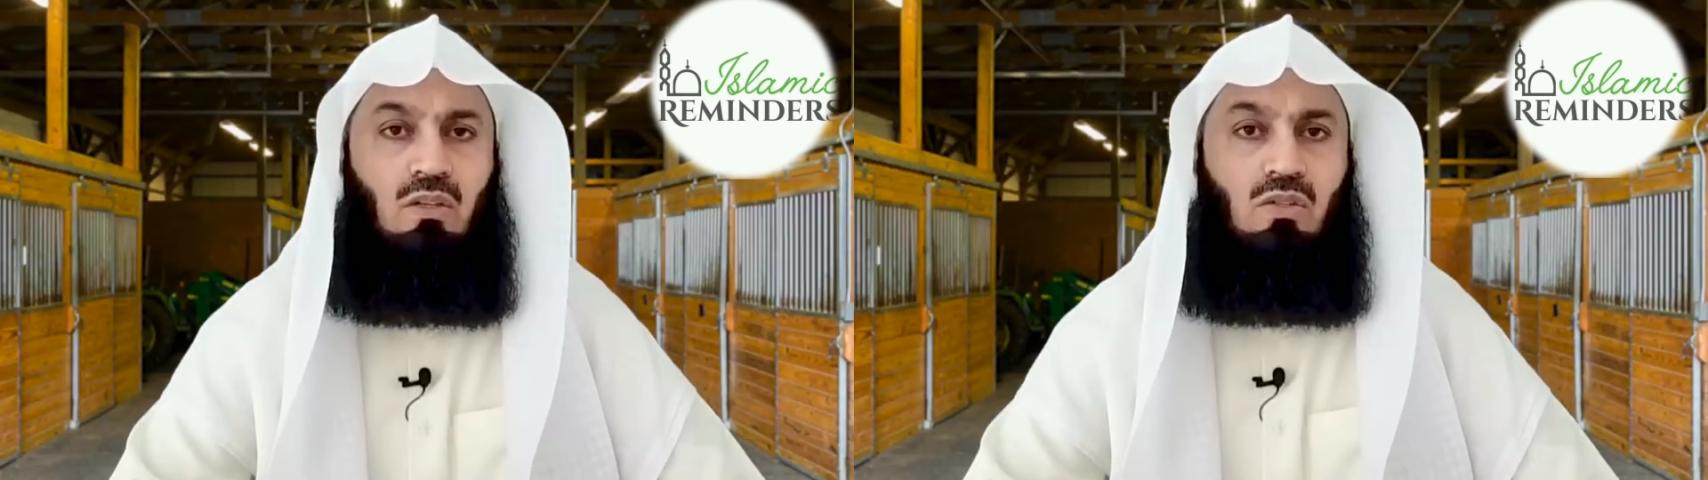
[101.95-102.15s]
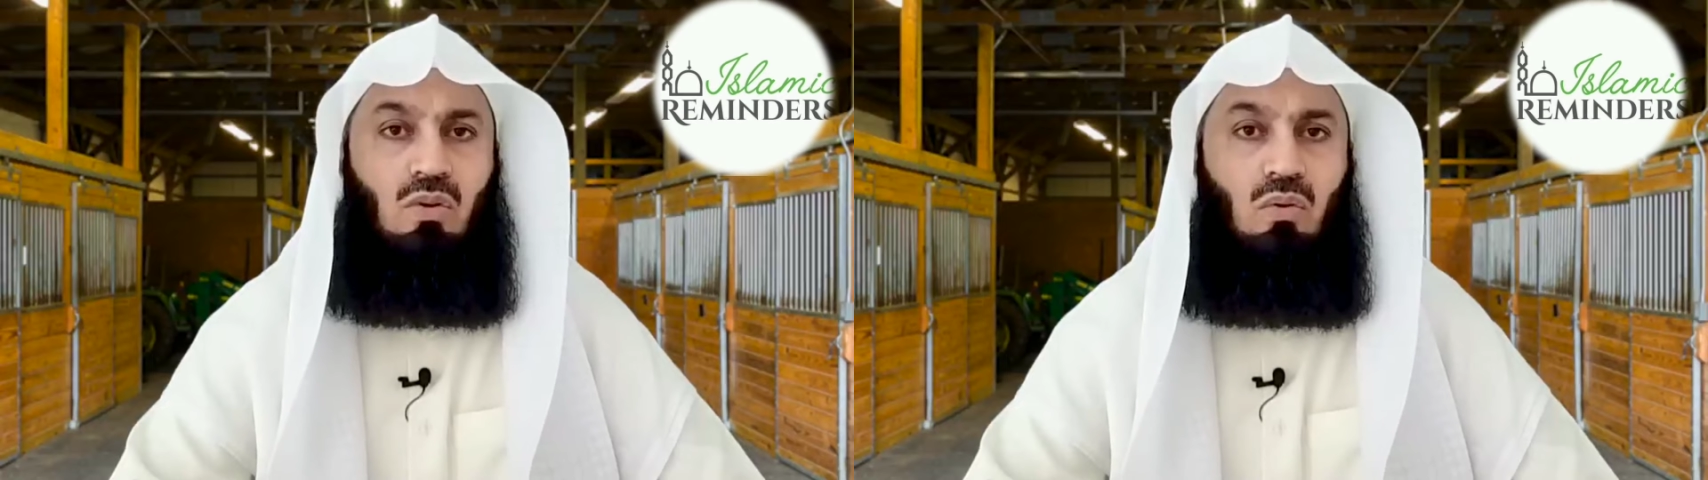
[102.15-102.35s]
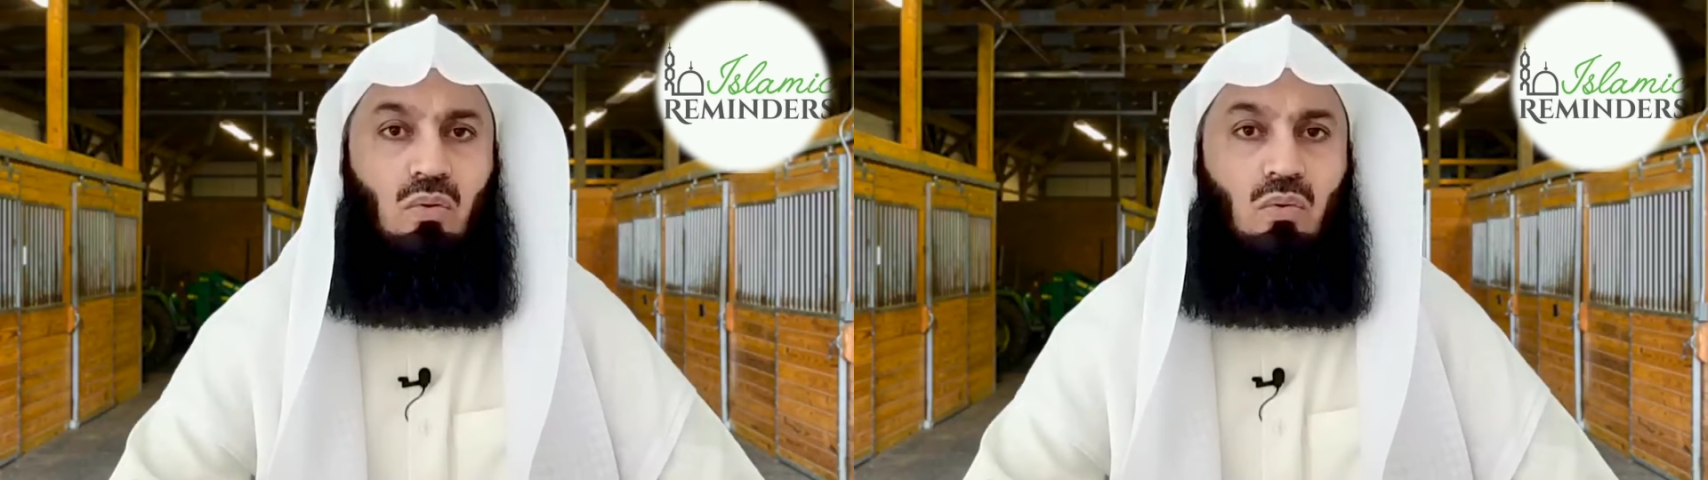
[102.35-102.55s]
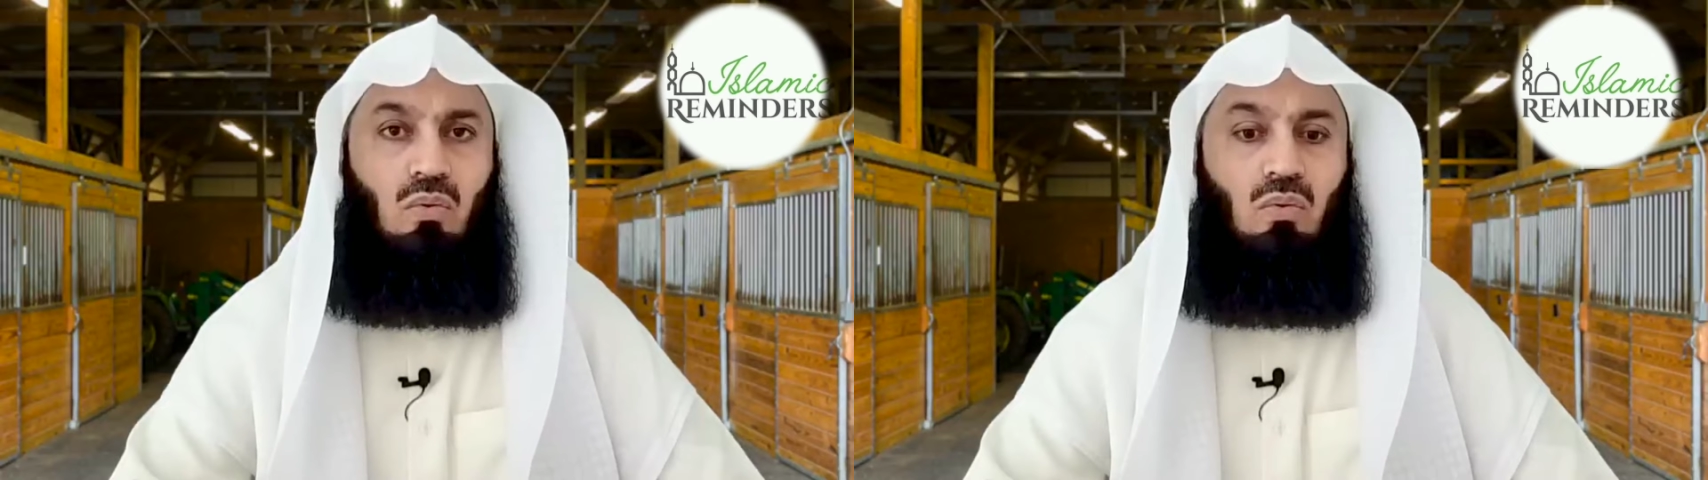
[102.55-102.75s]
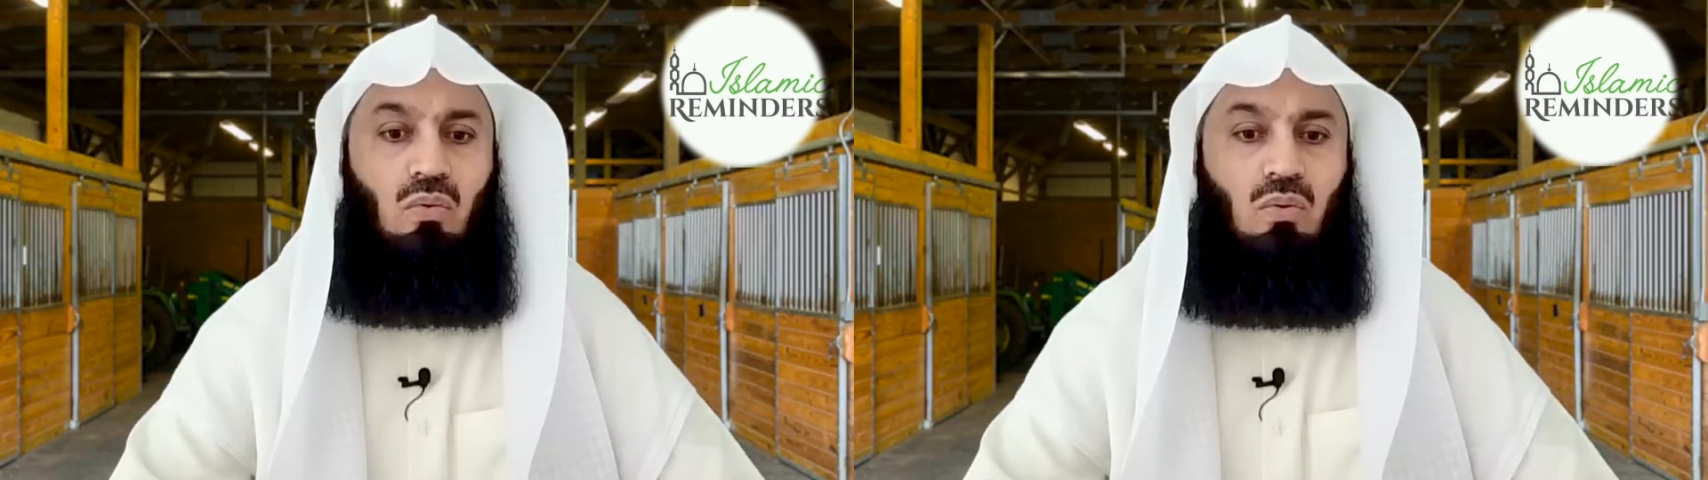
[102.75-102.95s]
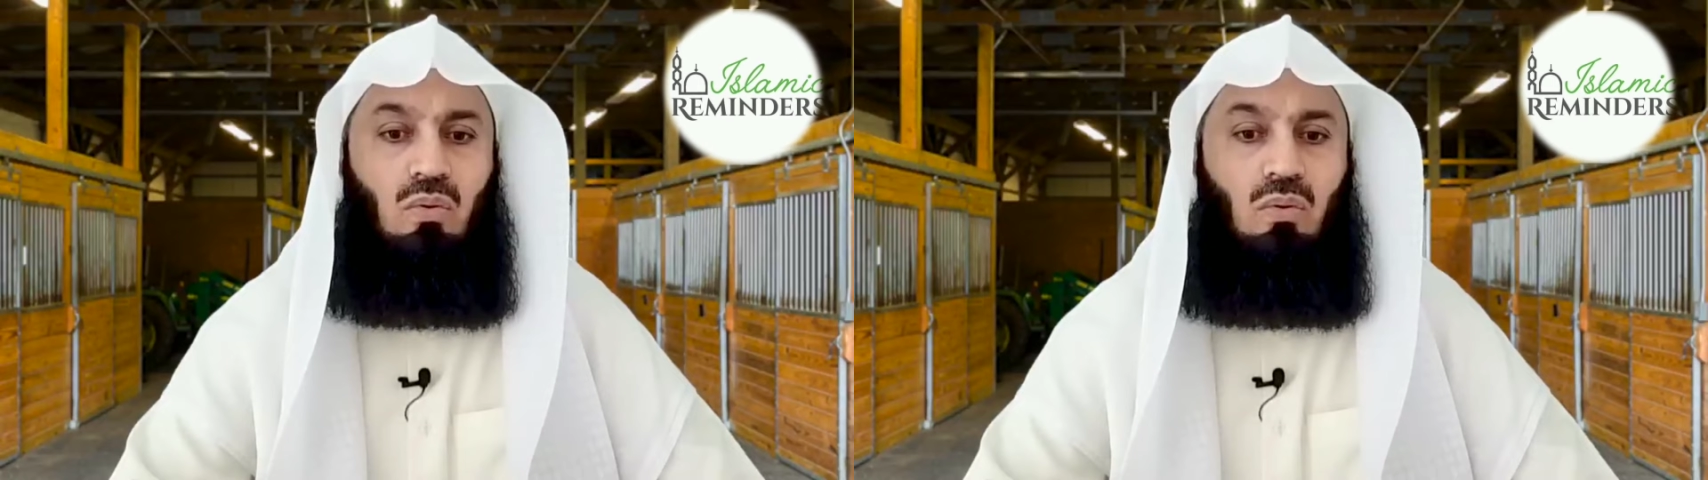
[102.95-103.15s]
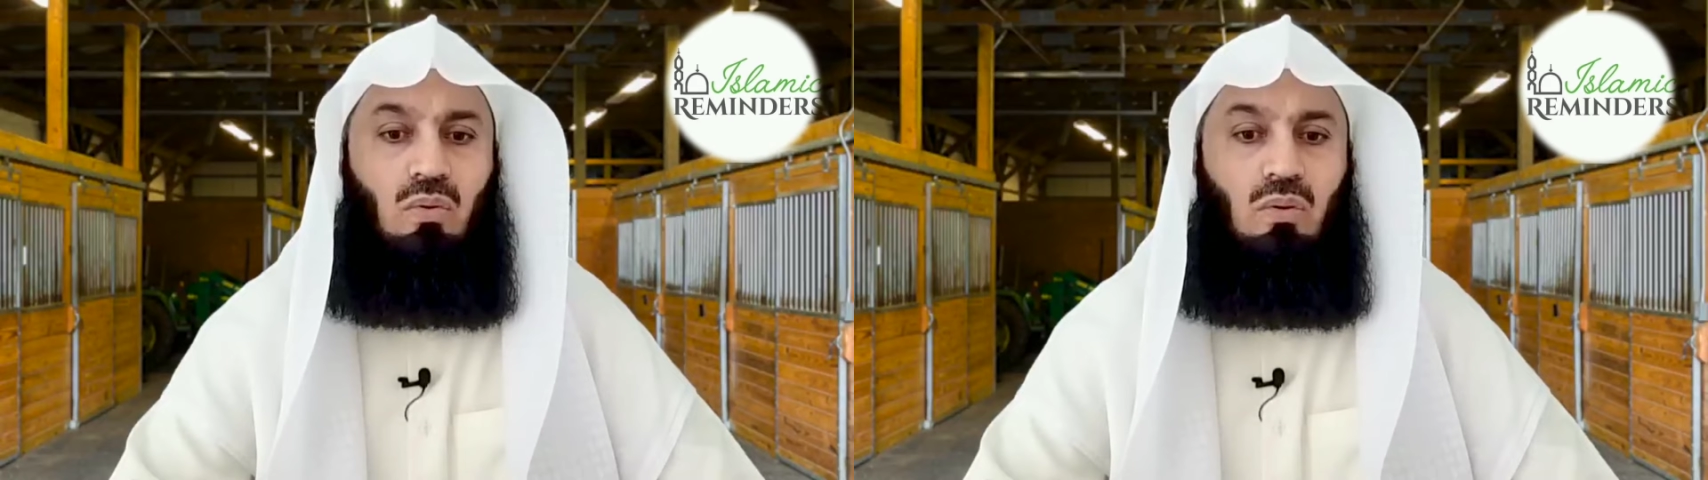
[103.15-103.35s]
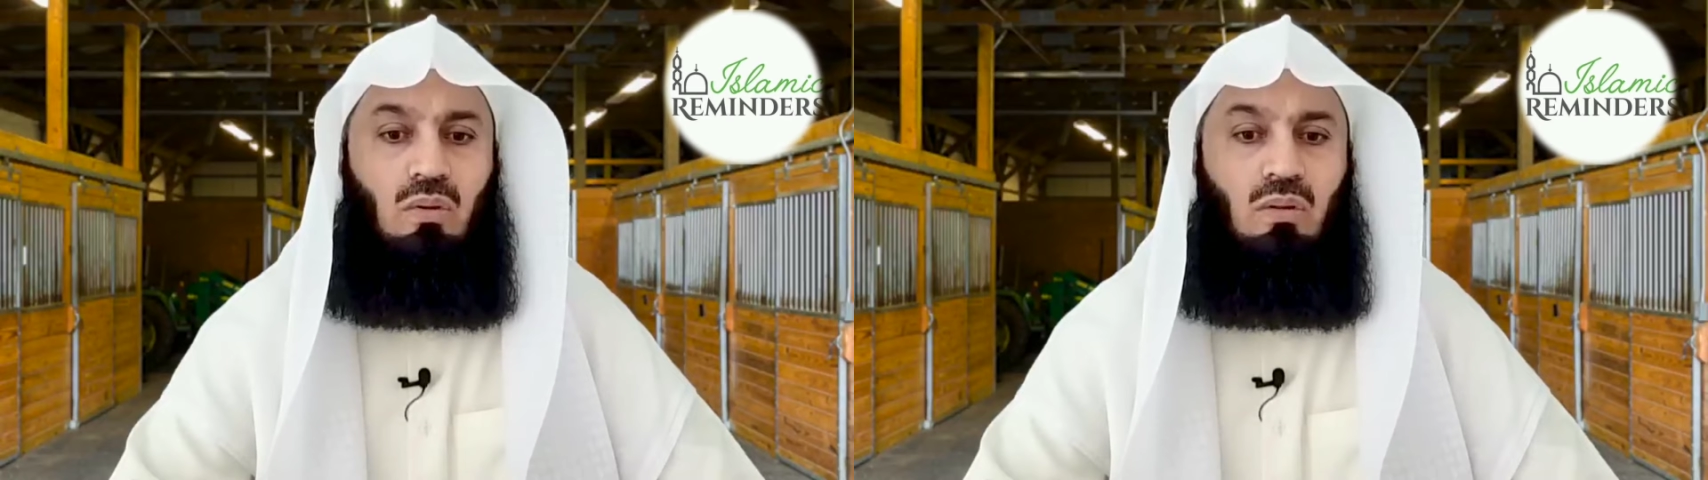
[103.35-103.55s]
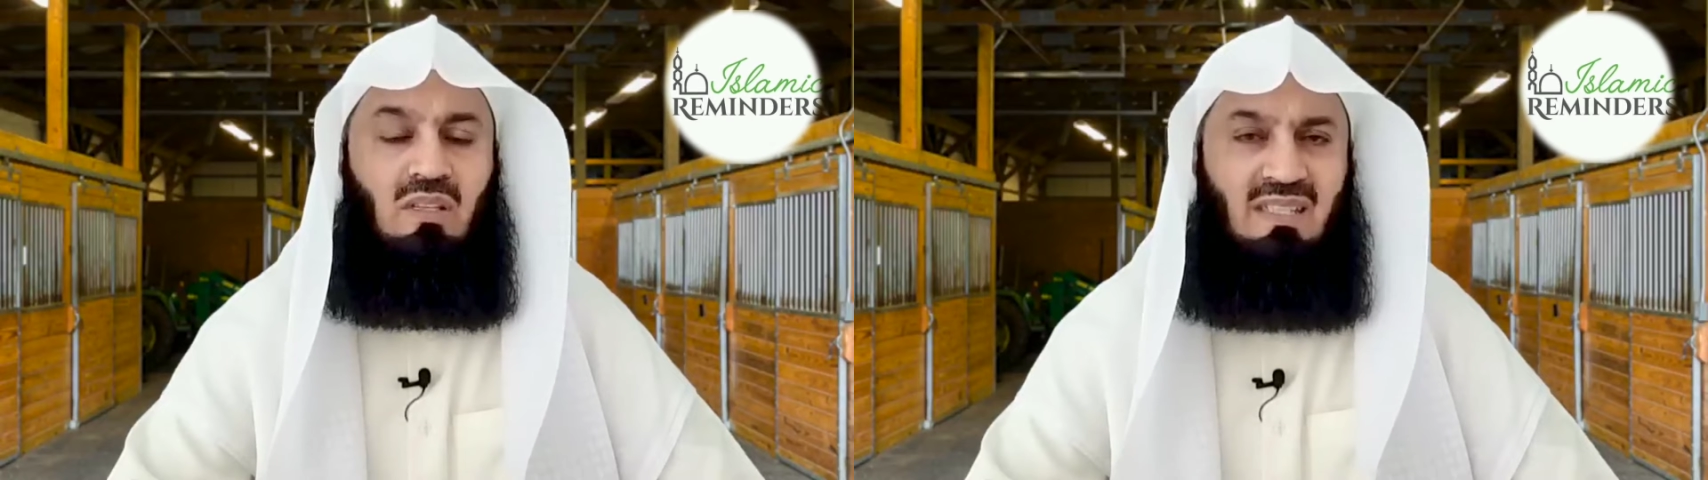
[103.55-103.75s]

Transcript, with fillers: So the